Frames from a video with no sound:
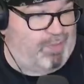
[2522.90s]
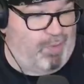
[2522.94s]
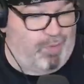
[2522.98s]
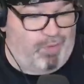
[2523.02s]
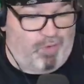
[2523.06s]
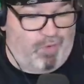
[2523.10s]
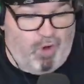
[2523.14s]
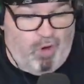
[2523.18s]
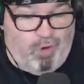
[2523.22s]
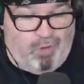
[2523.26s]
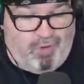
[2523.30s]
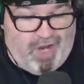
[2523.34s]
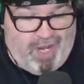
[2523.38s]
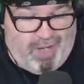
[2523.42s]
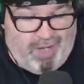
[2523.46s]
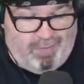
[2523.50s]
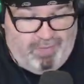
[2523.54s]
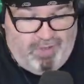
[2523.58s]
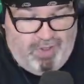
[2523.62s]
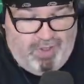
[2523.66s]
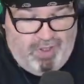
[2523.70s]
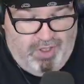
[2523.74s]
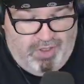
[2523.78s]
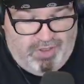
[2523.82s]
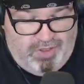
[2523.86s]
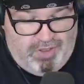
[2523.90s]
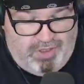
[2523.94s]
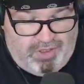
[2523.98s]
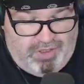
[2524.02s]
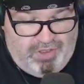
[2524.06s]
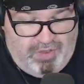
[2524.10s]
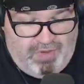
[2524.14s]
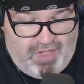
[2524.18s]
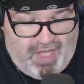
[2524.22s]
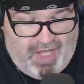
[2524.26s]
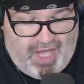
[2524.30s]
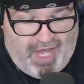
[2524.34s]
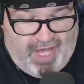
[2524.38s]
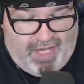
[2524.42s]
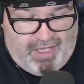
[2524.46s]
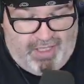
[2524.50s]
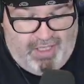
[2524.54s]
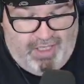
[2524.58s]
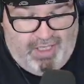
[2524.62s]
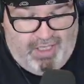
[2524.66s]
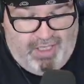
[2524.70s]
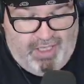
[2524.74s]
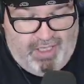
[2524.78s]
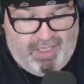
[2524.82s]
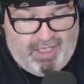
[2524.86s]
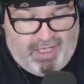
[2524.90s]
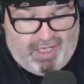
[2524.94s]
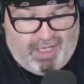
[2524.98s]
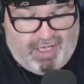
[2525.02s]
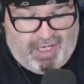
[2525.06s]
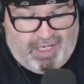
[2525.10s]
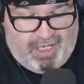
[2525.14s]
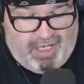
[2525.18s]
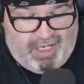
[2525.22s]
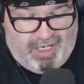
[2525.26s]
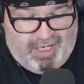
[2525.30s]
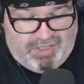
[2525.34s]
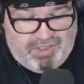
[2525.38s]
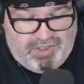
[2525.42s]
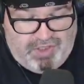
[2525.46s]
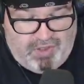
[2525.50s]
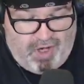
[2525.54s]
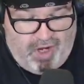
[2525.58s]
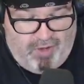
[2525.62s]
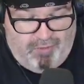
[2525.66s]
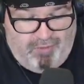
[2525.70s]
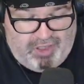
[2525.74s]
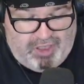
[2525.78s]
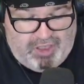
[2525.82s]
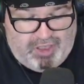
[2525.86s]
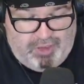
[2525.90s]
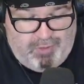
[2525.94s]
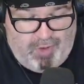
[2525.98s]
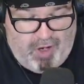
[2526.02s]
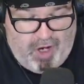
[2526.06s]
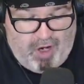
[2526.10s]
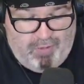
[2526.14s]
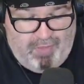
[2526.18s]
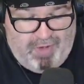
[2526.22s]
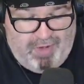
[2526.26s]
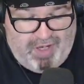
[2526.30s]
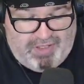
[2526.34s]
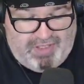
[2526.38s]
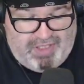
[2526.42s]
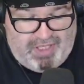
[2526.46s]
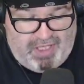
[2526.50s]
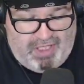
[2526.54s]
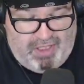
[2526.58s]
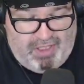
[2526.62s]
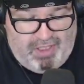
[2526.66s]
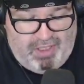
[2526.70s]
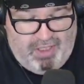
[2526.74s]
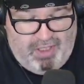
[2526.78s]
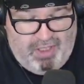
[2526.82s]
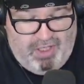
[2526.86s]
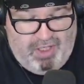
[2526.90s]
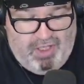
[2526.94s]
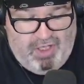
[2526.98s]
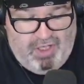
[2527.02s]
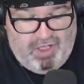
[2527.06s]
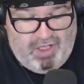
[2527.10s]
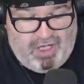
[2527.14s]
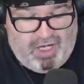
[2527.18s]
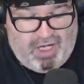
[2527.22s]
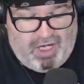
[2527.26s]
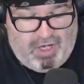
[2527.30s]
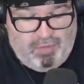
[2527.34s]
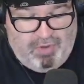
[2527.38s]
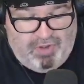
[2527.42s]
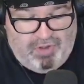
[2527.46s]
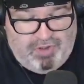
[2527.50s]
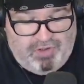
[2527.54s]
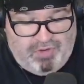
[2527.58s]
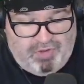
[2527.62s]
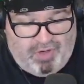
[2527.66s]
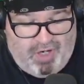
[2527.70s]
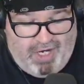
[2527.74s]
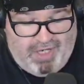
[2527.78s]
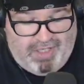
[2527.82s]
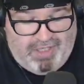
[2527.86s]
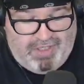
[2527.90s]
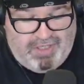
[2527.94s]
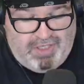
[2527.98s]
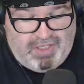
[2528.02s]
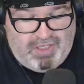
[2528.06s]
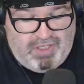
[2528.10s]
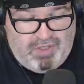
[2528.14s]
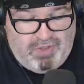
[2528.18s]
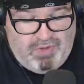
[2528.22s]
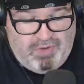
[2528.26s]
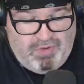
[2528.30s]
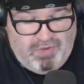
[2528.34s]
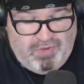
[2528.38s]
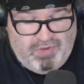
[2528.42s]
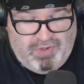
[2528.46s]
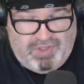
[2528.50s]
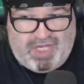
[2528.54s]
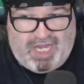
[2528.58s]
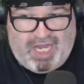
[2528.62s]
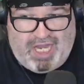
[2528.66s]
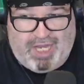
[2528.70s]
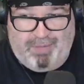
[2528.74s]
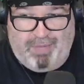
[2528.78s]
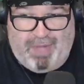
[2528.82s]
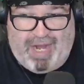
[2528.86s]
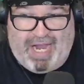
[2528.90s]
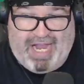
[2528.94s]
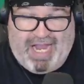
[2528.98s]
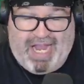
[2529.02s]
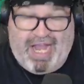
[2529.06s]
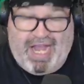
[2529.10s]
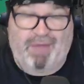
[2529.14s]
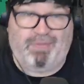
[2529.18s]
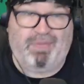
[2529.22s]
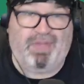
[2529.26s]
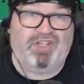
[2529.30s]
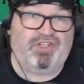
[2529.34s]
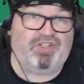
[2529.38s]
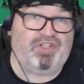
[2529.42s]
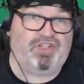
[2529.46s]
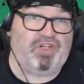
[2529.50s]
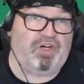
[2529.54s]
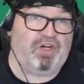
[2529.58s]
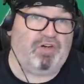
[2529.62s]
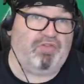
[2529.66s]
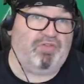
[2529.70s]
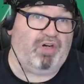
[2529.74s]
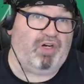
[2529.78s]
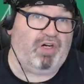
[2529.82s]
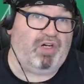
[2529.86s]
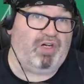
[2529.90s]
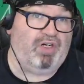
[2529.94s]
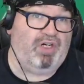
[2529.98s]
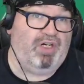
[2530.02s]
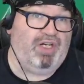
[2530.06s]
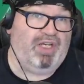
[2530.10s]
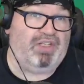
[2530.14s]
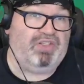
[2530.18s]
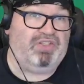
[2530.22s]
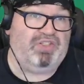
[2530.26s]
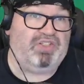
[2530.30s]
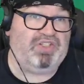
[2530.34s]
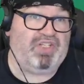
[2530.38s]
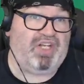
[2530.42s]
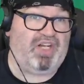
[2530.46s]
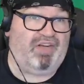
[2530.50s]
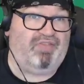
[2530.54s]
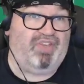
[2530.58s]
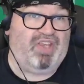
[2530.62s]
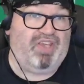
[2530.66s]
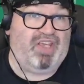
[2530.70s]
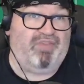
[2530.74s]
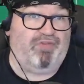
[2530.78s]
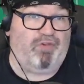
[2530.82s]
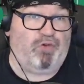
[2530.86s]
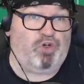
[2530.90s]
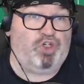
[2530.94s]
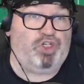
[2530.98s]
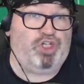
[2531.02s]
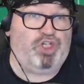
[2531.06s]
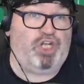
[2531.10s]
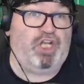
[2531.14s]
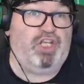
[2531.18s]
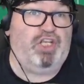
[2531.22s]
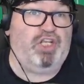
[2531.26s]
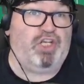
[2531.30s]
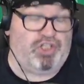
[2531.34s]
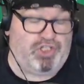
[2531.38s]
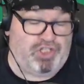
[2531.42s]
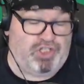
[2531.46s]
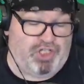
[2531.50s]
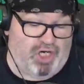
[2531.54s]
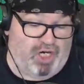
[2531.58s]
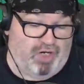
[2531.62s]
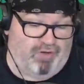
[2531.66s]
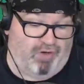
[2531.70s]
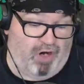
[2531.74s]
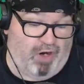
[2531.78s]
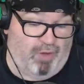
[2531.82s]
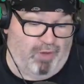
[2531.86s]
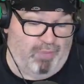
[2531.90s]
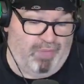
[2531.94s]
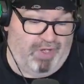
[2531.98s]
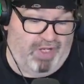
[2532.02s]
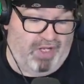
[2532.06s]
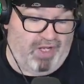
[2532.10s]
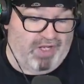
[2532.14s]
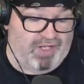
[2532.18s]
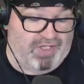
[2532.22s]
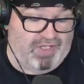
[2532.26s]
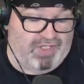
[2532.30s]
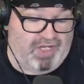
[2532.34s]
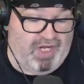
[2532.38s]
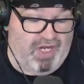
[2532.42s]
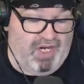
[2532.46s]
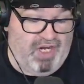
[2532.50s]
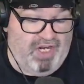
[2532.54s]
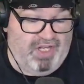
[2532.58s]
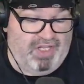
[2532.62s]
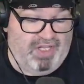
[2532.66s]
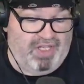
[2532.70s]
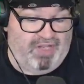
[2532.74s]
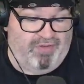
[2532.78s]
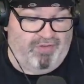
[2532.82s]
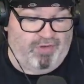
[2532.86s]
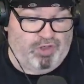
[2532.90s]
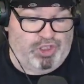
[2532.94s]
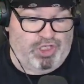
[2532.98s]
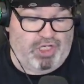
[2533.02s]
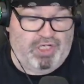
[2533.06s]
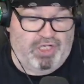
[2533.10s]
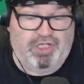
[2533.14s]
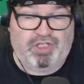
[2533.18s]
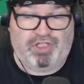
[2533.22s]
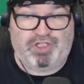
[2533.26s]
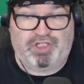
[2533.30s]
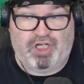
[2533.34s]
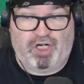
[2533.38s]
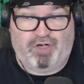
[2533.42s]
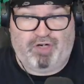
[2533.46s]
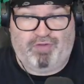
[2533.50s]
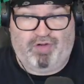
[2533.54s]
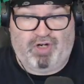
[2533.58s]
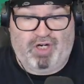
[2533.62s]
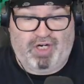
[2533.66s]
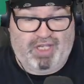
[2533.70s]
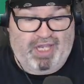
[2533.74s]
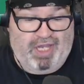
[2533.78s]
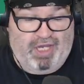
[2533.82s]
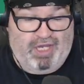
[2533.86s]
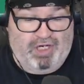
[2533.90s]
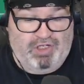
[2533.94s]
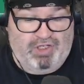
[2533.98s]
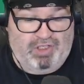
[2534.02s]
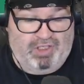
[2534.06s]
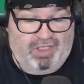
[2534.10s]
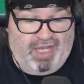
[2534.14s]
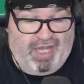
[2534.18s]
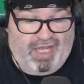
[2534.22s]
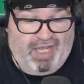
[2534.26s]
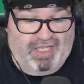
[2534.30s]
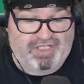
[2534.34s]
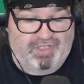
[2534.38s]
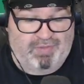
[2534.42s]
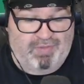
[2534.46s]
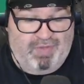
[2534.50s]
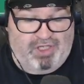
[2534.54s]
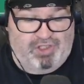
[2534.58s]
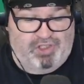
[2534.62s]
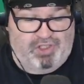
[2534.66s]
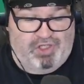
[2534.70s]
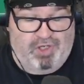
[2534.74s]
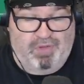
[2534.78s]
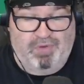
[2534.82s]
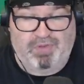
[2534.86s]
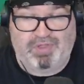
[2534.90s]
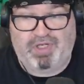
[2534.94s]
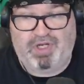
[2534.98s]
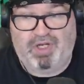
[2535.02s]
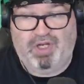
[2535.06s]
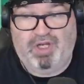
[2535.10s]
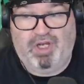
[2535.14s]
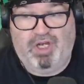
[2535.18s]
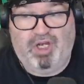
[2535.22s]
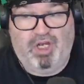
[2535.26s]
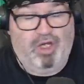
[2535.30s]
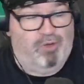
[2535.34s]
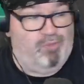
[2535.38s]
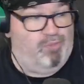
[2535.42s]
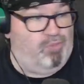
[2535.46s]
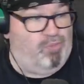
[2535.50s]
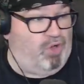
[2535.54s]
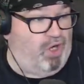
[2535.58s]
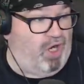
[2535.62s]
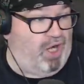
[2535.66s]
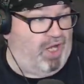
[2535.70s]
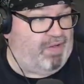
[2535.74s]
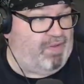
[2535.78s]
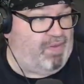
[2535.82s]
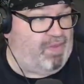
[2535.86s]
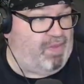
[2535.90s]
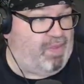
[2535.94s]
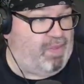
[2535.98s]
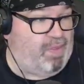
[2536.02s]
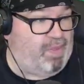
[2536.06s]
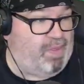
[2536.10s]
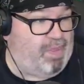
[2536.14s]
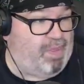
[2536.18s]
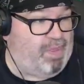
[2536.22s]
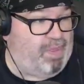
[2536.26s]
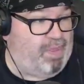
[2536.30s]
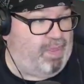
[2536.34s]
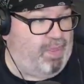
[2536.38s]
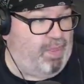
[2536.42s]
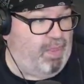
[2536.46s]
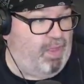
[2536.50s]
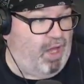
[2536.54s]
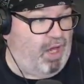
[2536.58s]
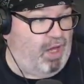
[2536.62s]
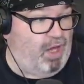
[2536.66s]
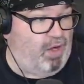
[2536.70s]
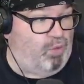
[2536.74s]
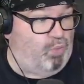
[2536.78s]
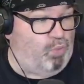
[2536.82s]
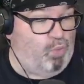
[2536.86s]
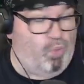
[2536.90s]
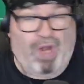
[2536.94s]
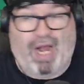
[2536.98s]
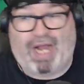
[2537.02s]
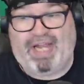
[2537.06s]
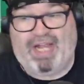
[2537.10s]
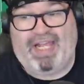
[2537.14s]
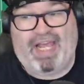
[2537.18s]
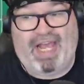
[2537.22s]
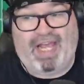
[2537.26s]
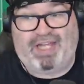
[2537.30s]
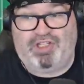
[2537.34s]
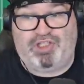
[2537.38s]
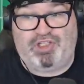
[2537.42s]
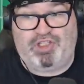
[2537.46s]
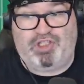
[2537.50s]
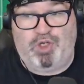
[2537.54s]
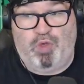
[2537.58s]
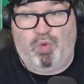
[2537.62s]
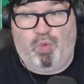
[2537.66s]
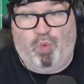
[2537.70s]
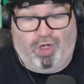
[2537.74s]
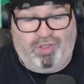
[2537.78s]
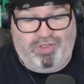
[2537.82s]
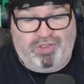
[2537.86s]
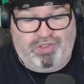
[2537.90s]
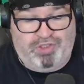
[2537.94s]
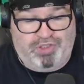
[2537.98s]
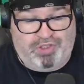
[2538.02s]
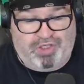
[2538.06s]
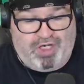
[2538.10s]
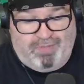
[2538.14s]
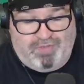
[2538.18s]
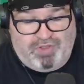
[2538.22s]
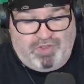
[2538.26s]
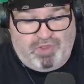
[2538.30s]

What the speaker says: program to do that, and so I've been experimenting with trying to use a Miami server instead of the Virginia server, because the Virginia server occasionally has some issues. But I can't just do one stream, so